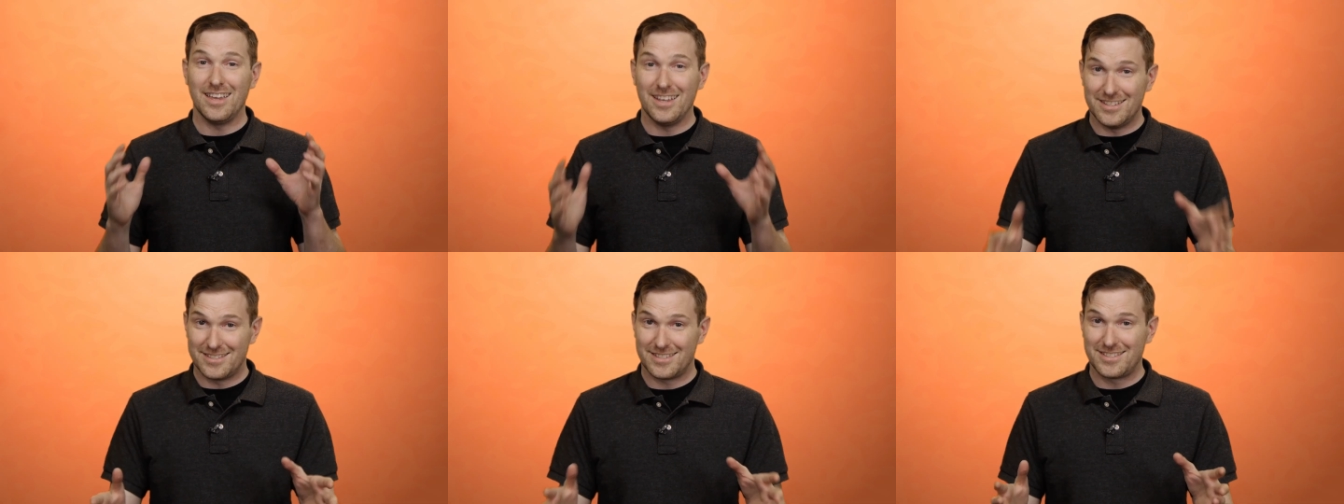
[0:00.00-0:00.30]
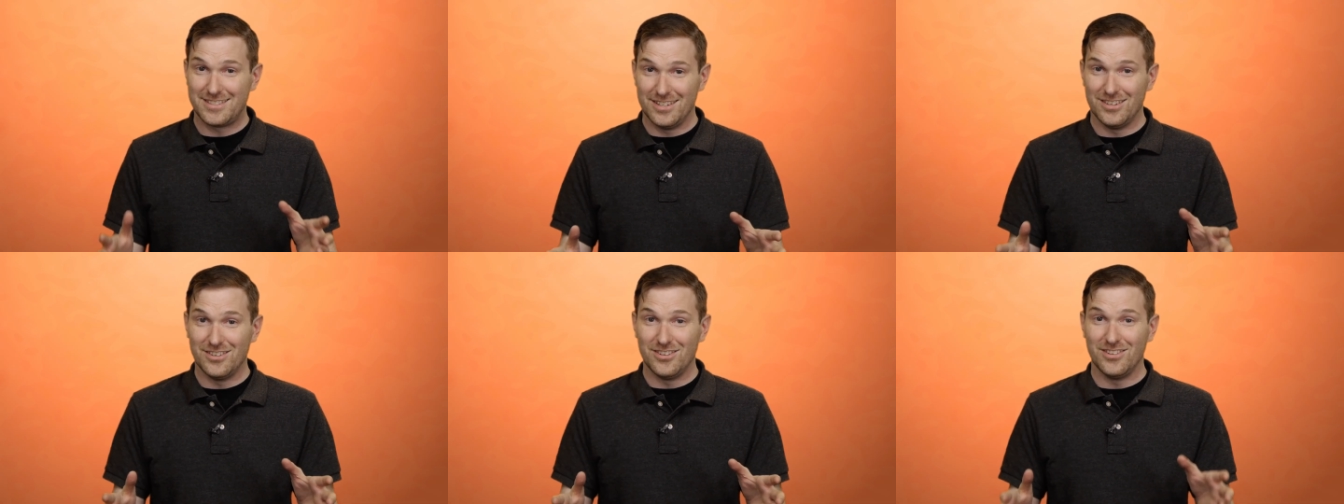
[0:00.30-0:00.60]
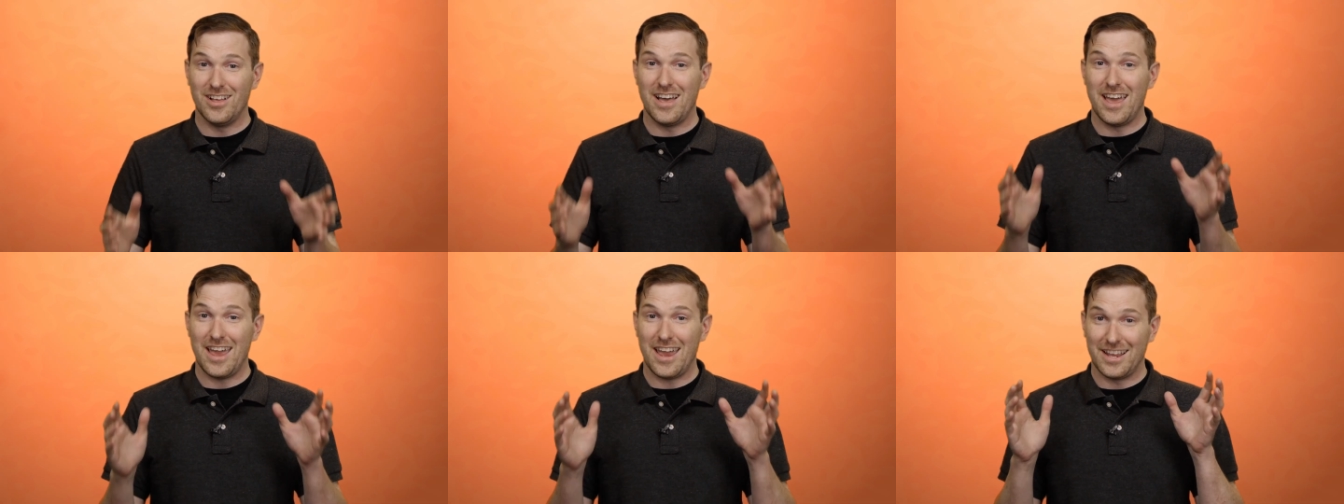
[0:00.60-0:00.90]
It's
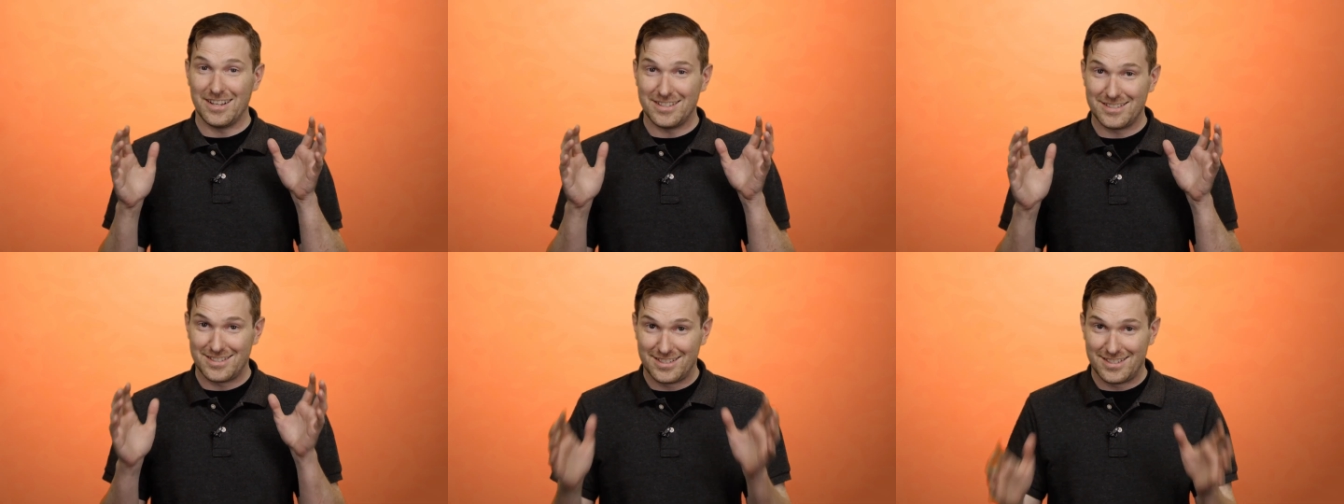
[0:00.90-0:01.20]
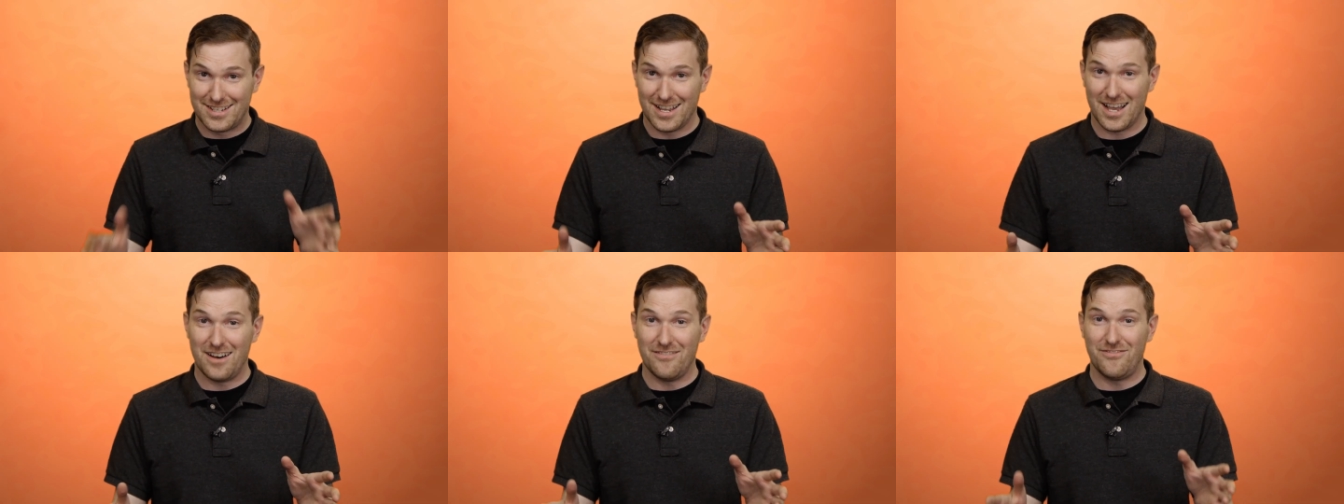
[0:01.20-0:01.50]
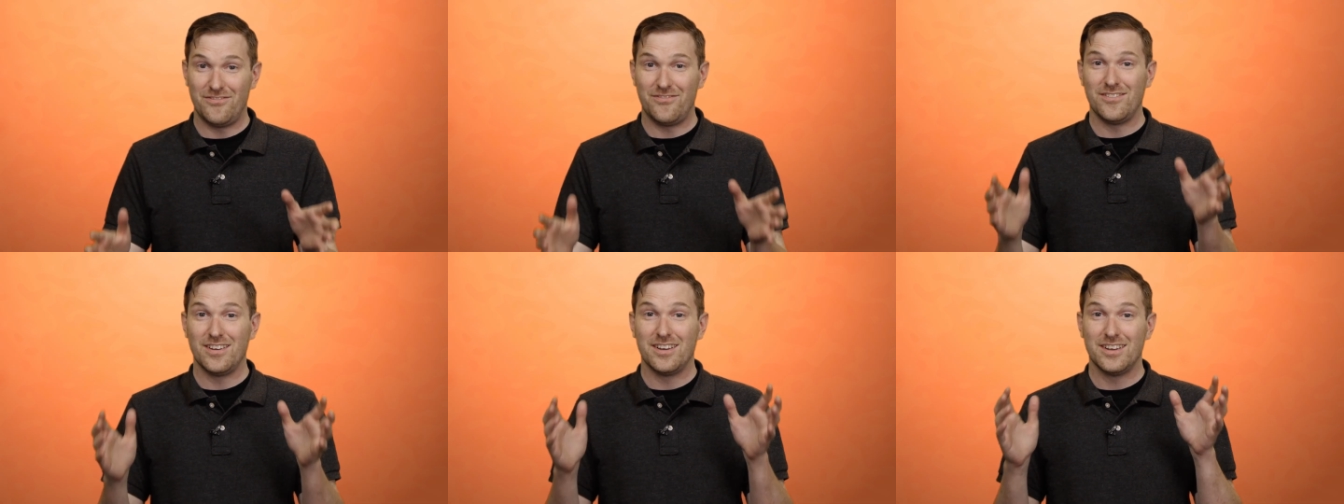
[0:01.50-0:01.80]
still a
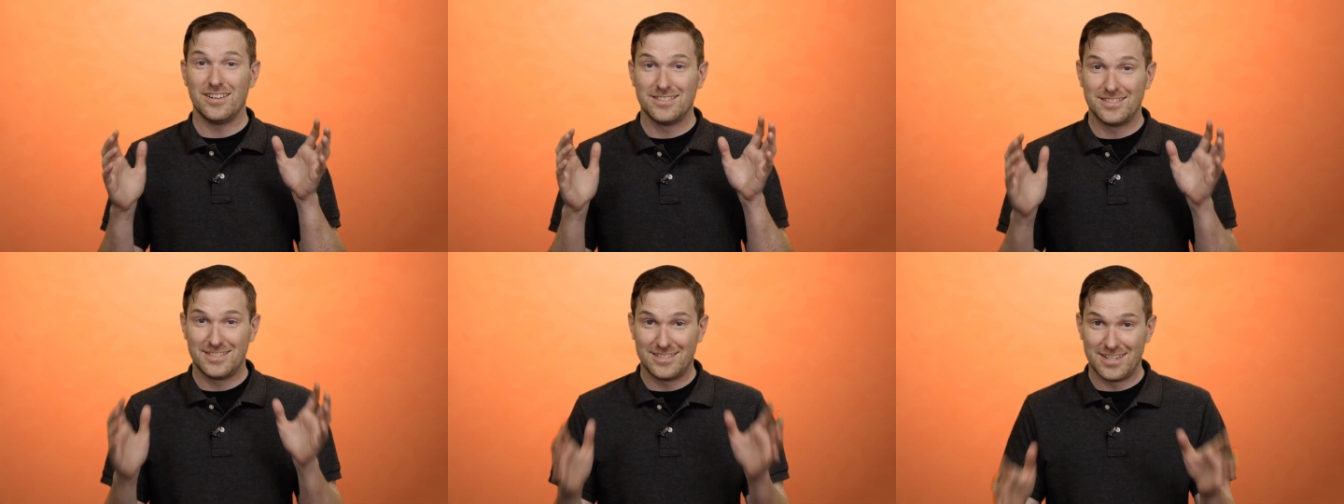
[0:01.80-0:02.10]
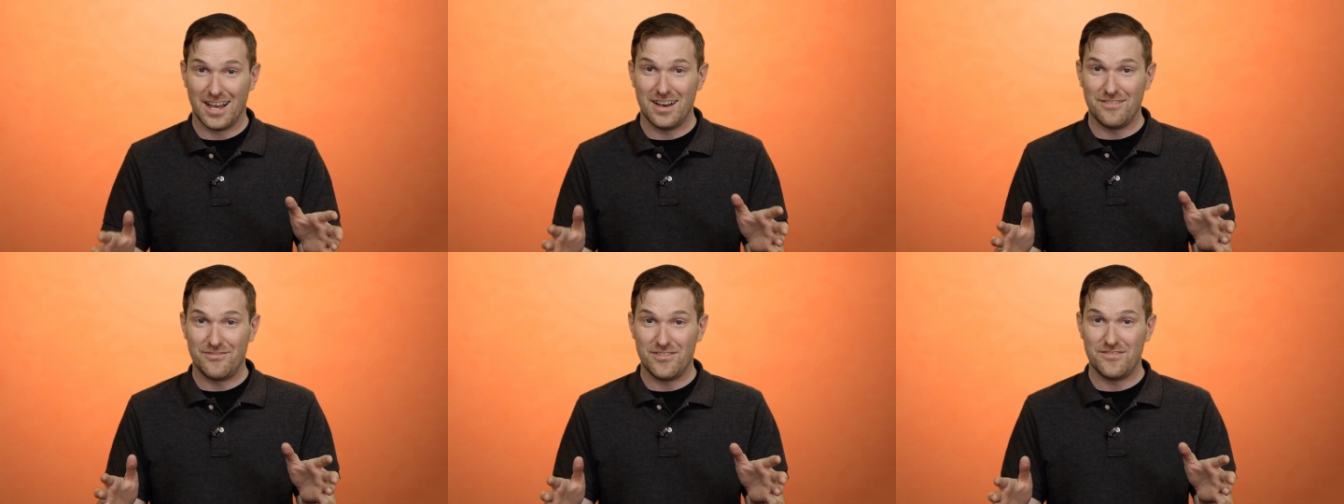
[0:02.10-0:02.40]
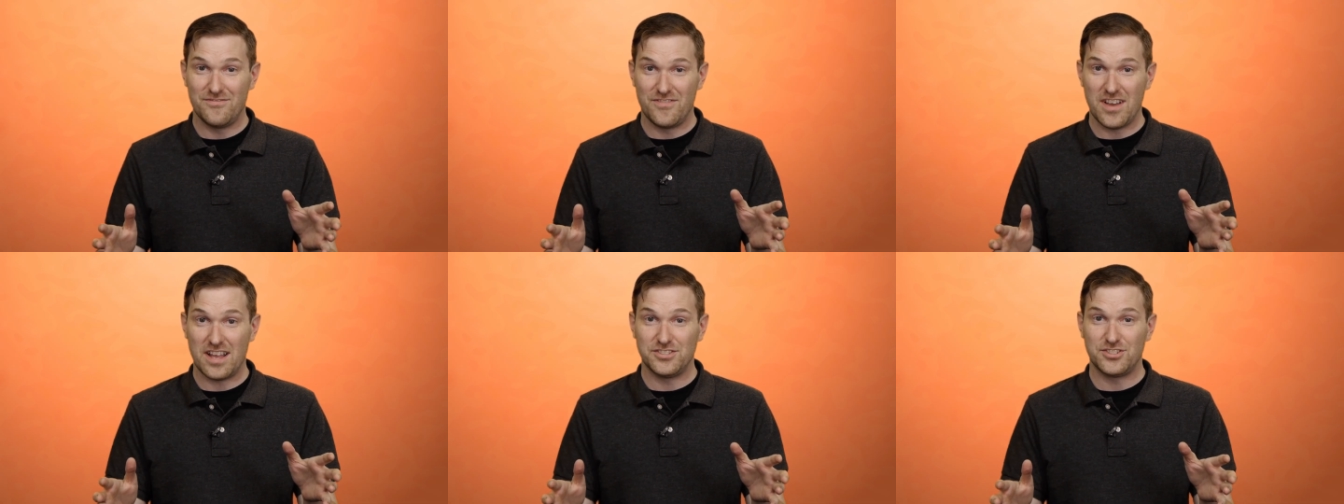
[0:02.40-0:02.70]
tough
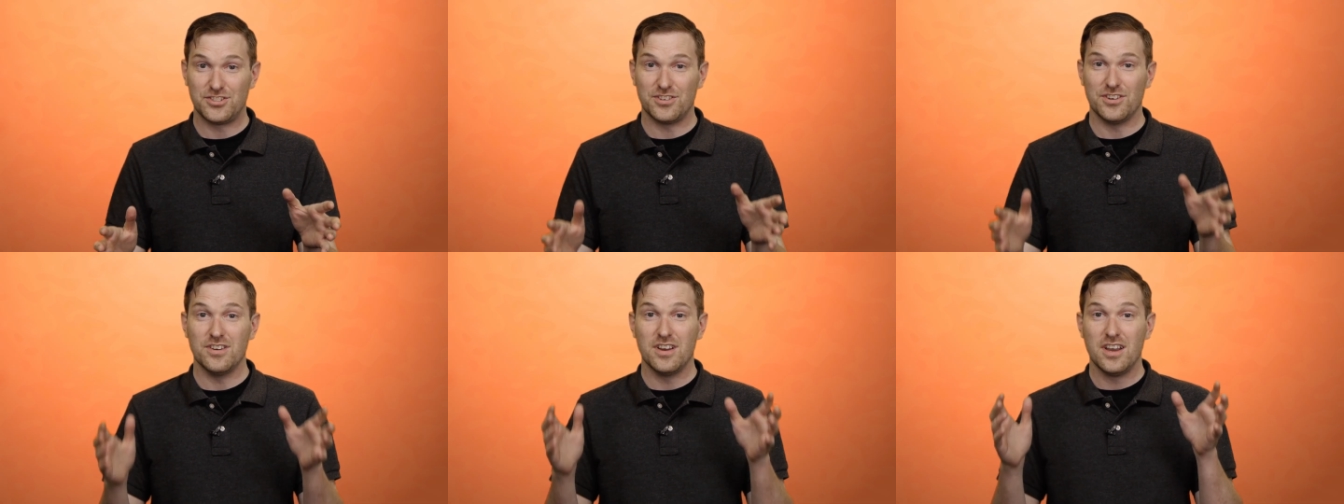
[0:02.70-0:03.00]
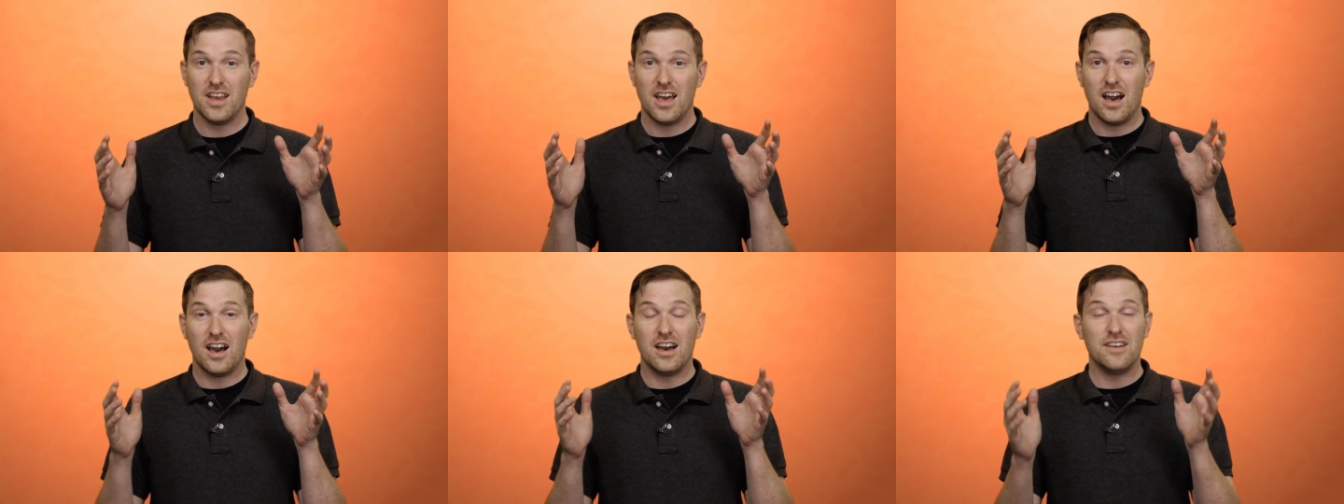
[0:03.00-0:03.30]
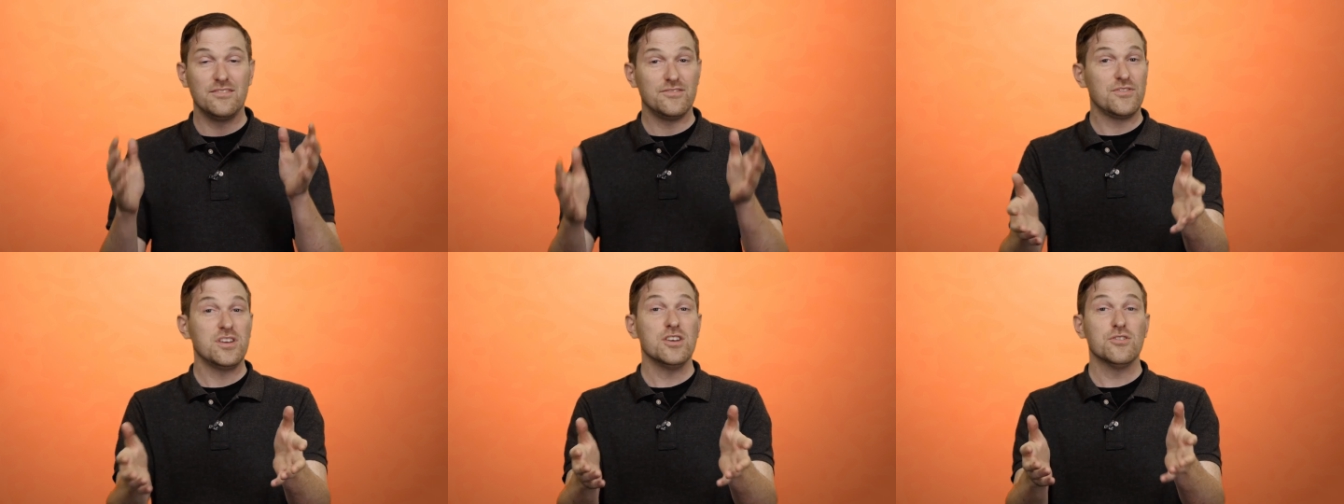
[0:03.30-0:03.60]
adventure.
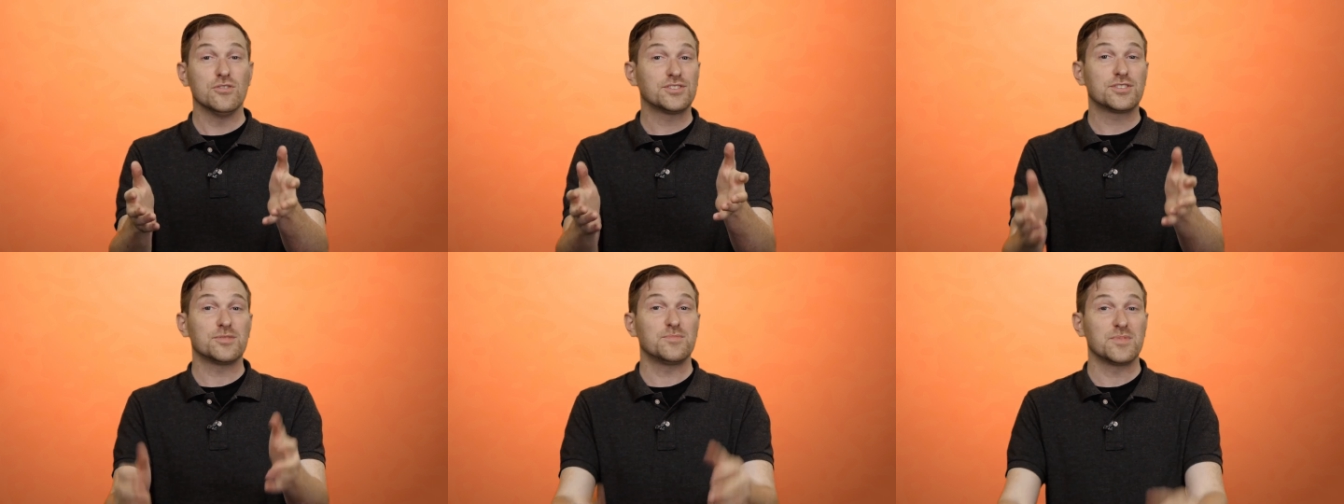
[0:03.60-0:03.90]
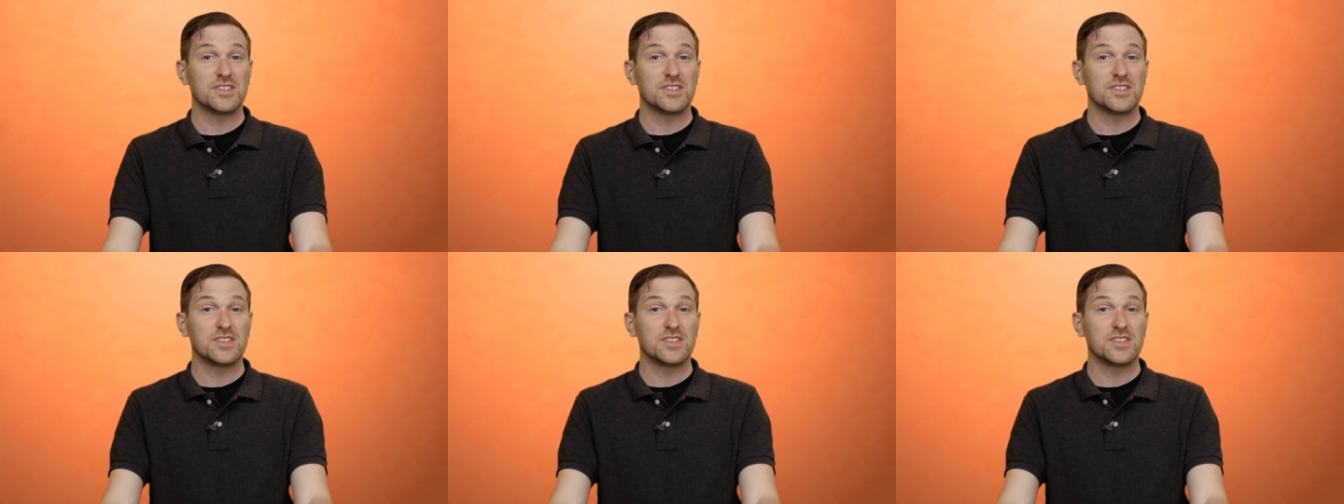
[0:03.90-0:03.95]
Here are some